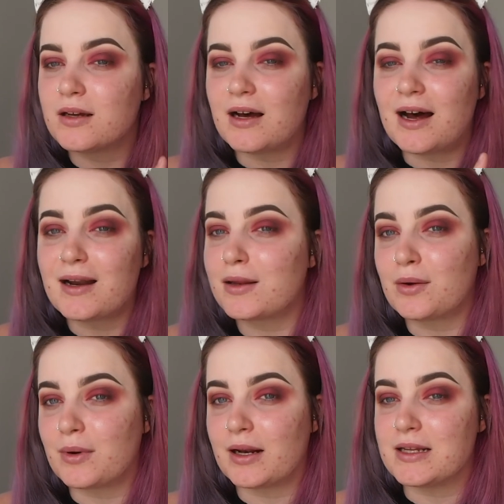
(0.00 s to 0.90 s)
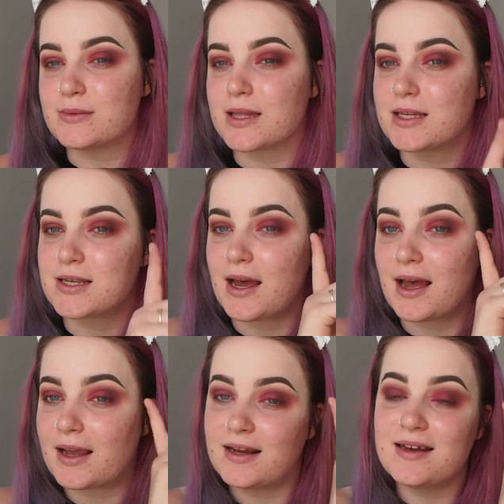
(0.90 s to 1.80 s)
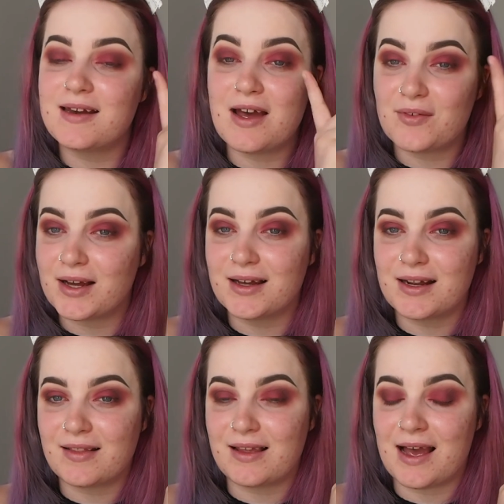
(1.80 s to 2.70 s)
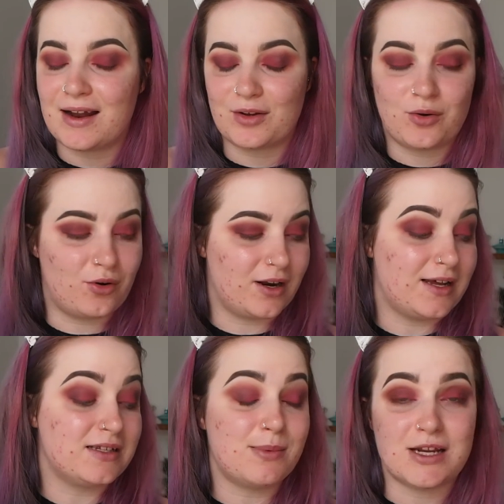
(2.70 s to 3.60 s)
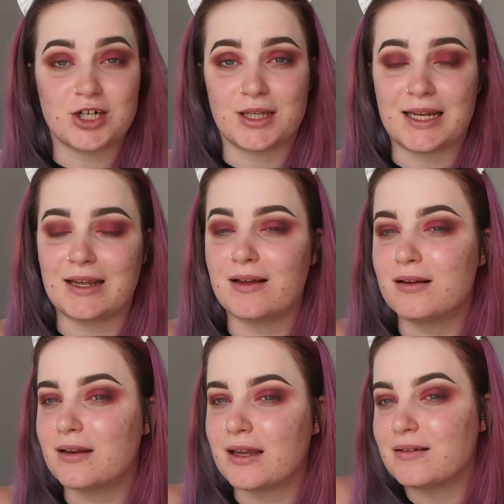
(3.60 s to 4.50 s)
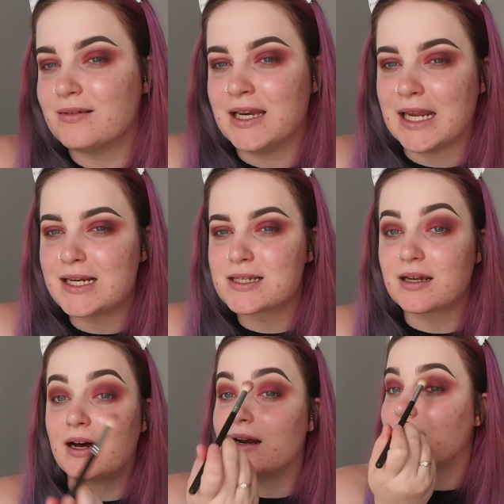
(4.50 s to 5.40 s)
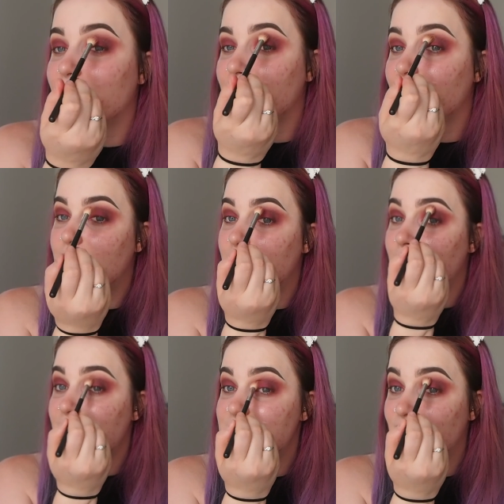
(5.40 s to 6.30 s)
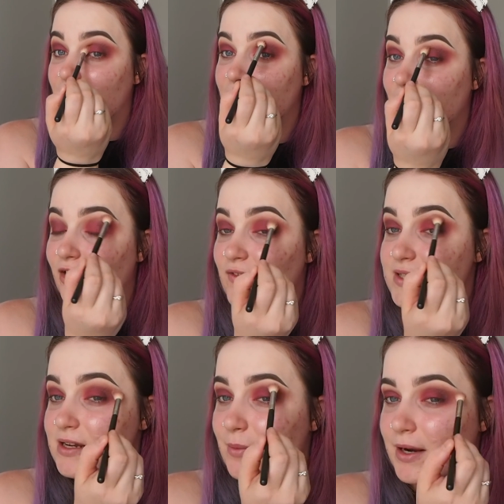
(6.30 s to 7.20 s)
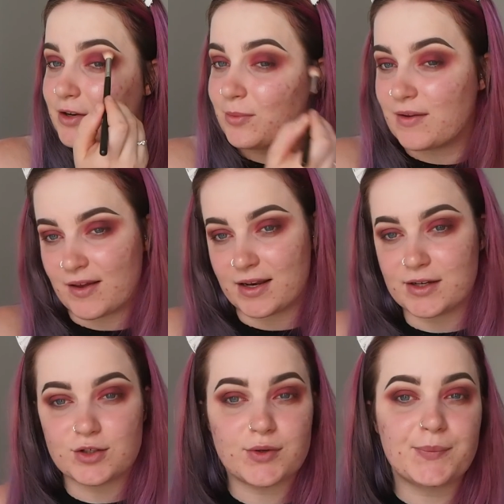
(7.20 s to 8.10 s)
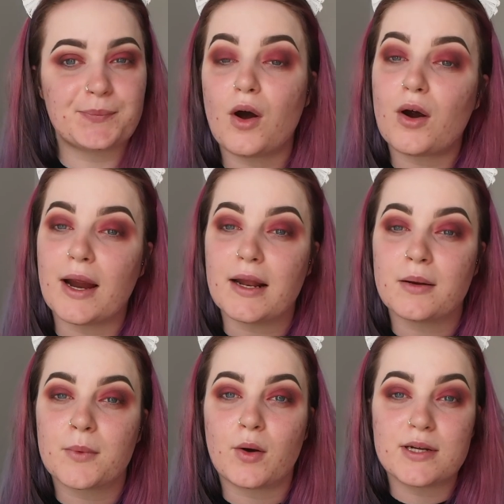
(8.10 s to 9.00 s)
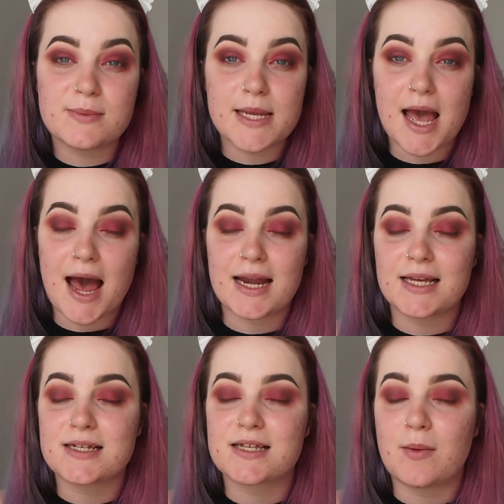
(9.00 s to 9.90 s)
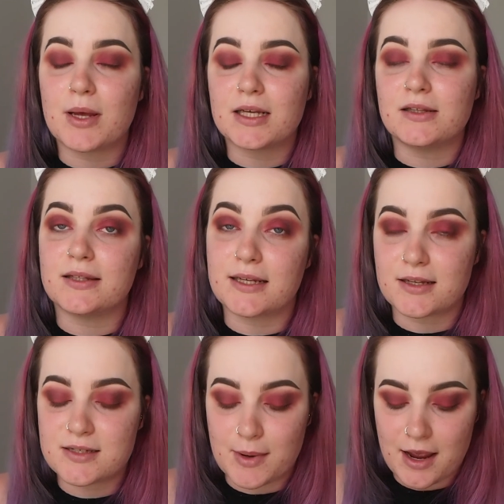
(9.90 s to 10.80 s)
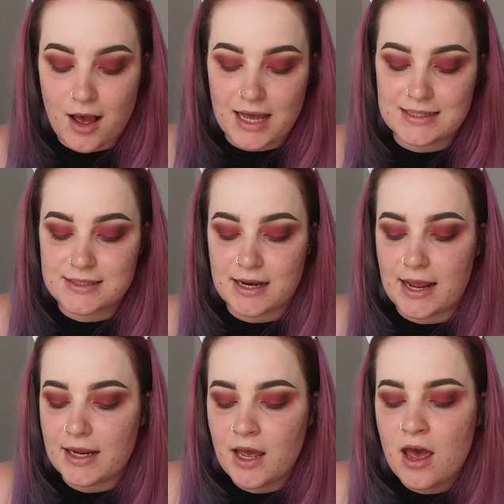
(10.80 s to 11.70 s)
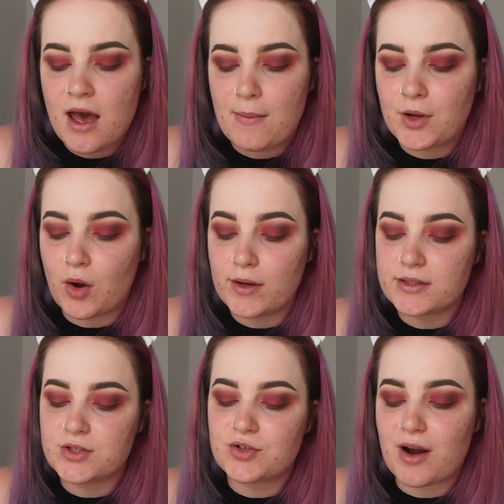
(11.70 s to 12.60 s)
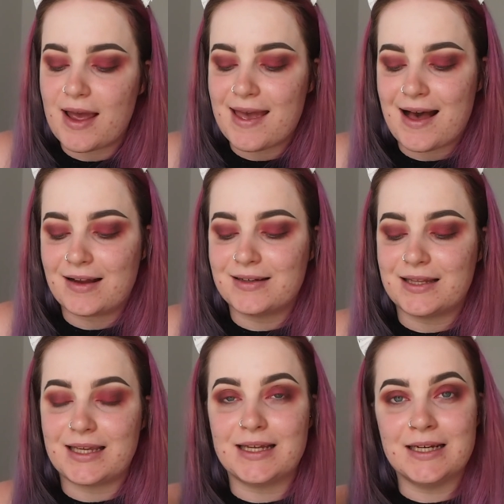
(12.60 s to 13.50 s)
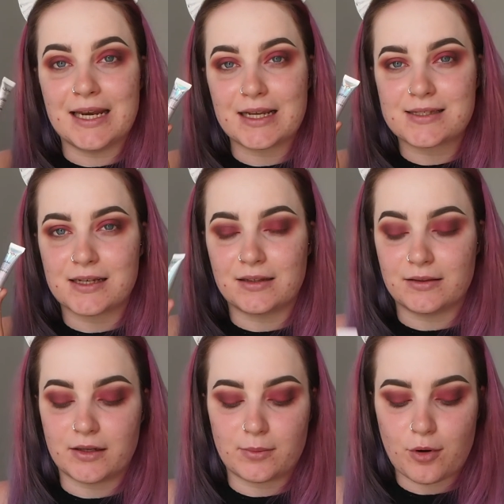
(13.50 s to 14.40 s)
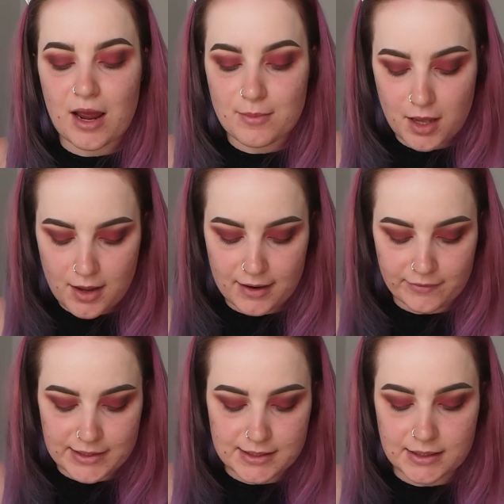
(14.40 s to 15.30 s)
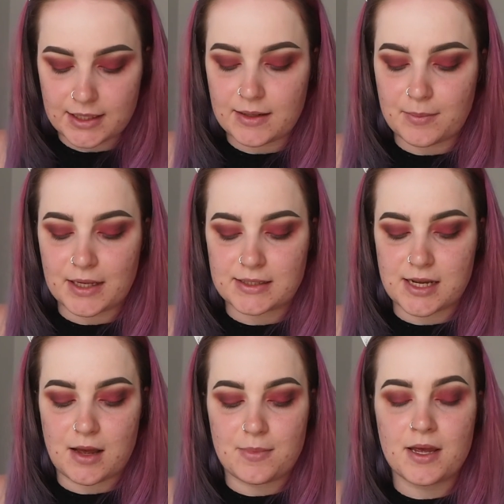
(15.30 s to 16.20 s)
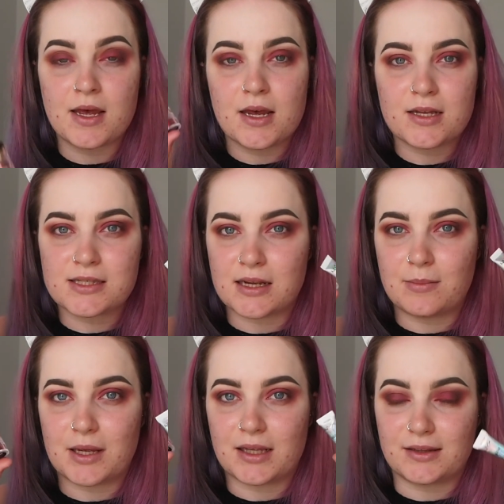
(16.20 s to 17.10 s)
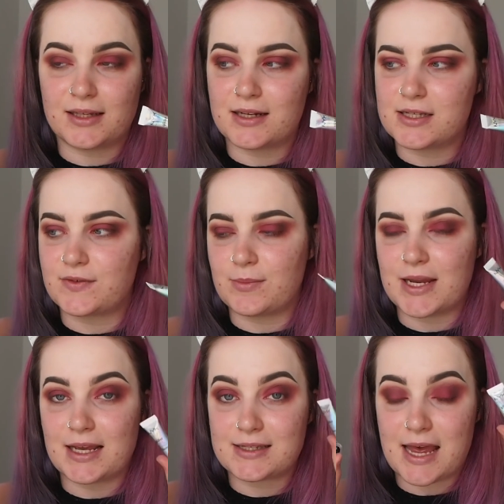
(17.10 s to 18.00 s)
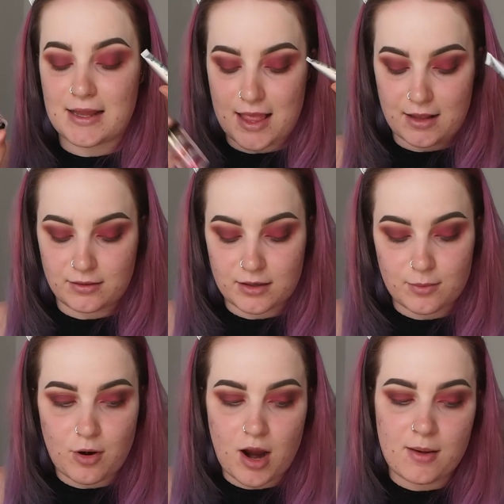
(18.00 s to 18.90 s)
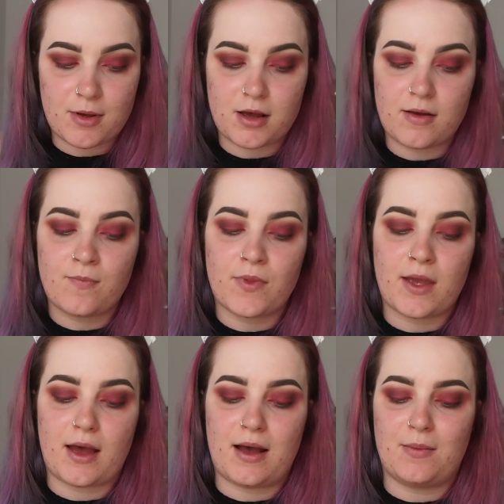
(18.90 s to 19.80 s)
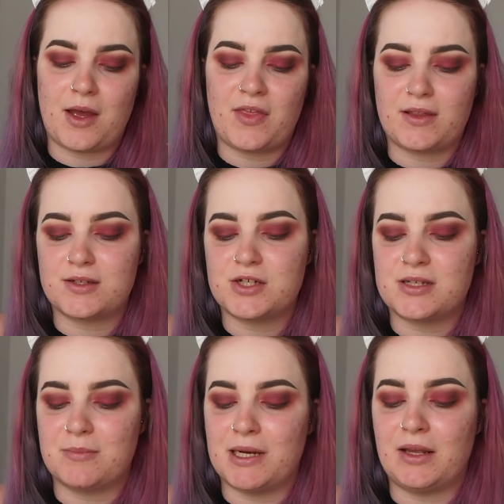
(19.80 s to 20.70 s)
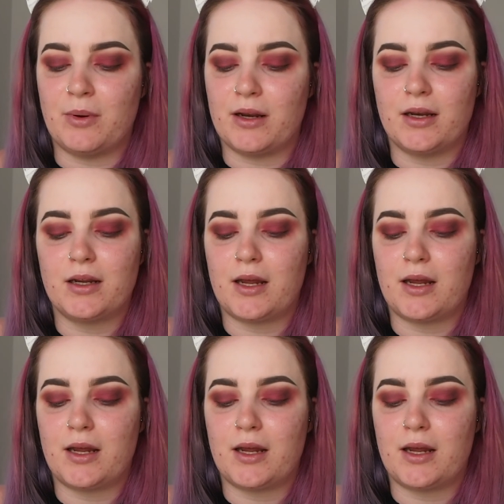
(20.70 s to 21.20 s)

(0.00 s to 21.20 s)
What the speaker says: I don't know what it is with this eye. I can never get the outer corner especially like neat. I don't know. It's fine. I'll fix it up when I do my foundation. Alright, and I'm going to be adding some glitter to my eyes today. I'm going to try out the NYX glitter primer. I recently picked up some glitters from NYX and their glitter primer. I think this is just a mini one.